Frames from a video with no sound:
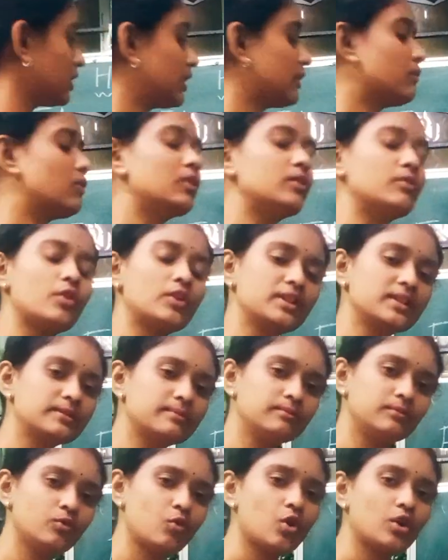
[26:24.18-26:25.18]
do
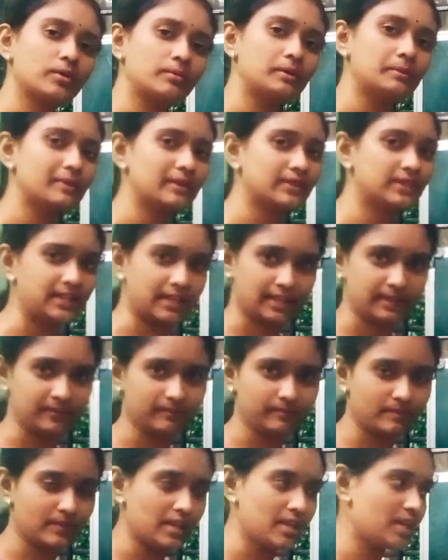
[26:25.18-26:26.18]
you mean by that?
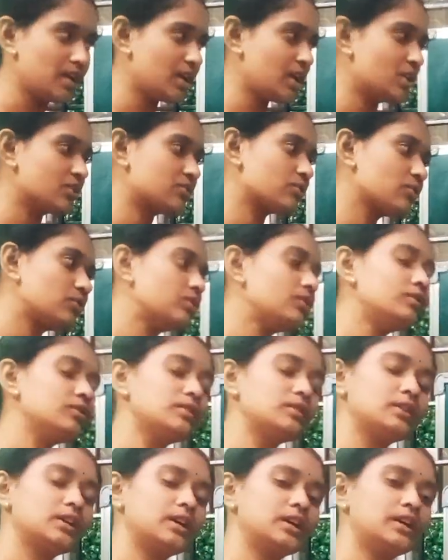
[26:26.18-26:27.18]
So
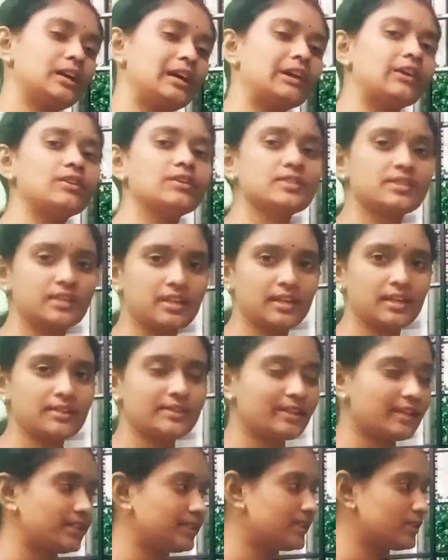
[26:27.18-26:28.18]
I'm going to say
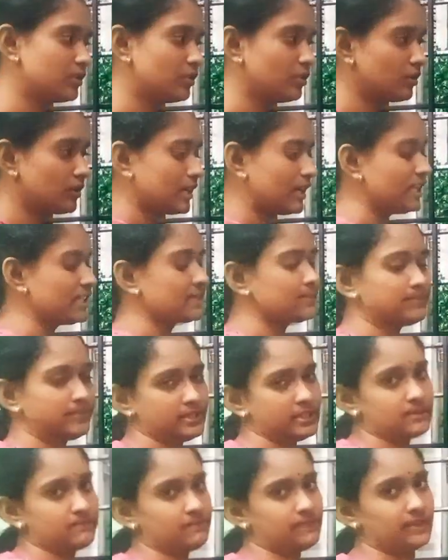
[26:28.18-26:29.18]
that Locard's
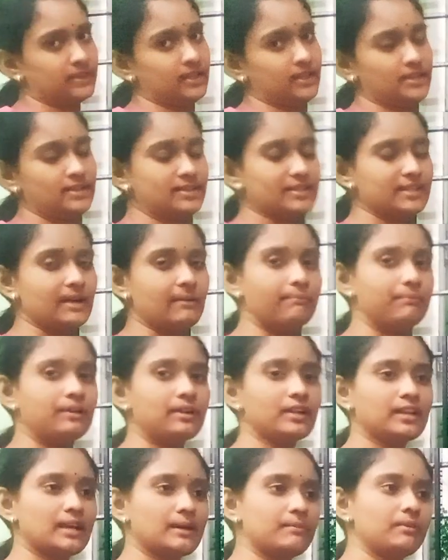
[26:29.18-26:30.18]
principle is
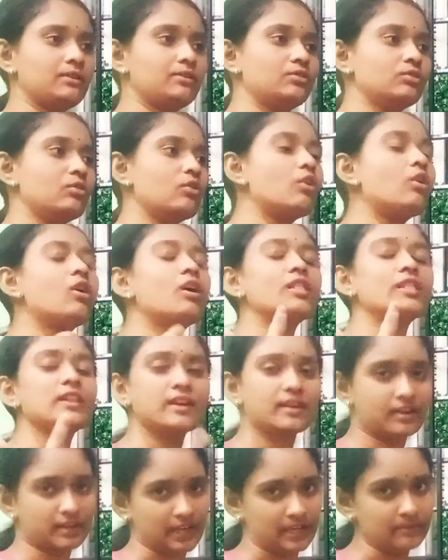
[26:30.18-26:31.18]
applicable to all the
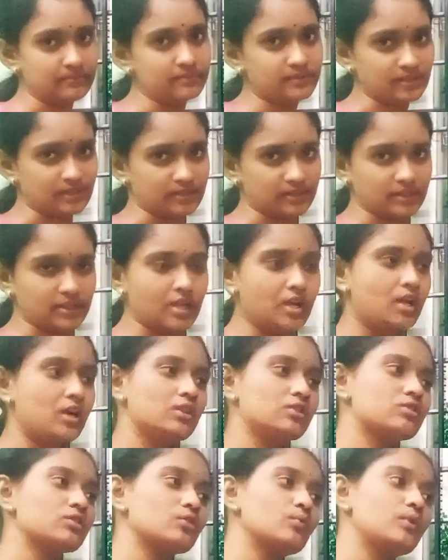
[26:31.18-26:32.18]
crime scenes.
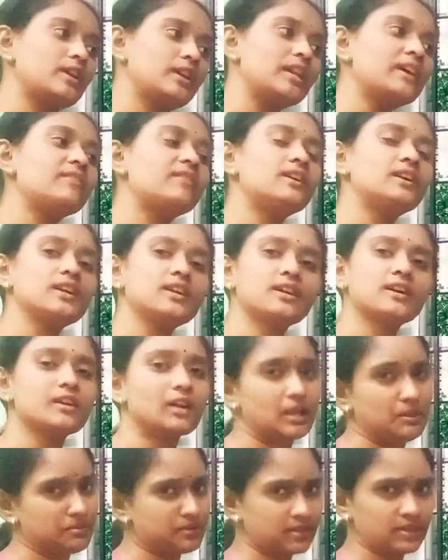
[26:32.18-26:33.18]
So whenever a
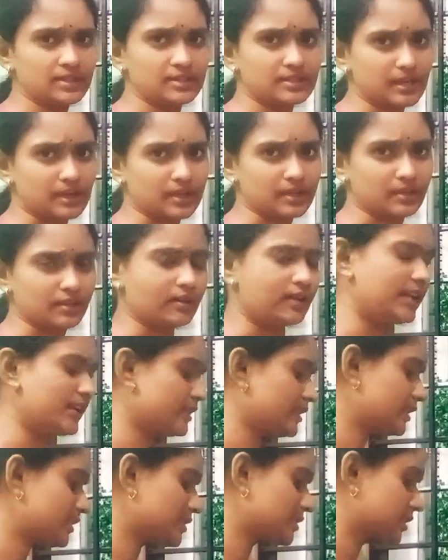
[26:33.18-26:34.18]
crime scene is occurred, let's
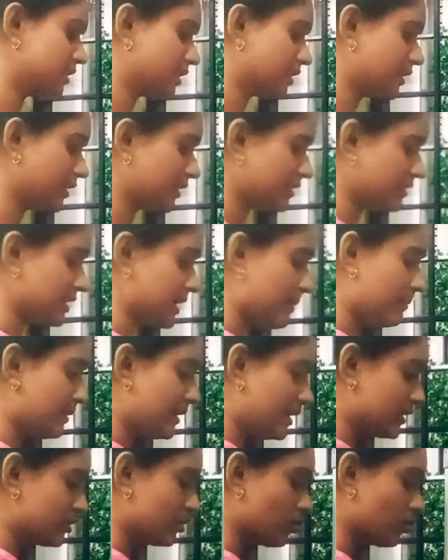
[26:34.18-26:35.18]
just take an example as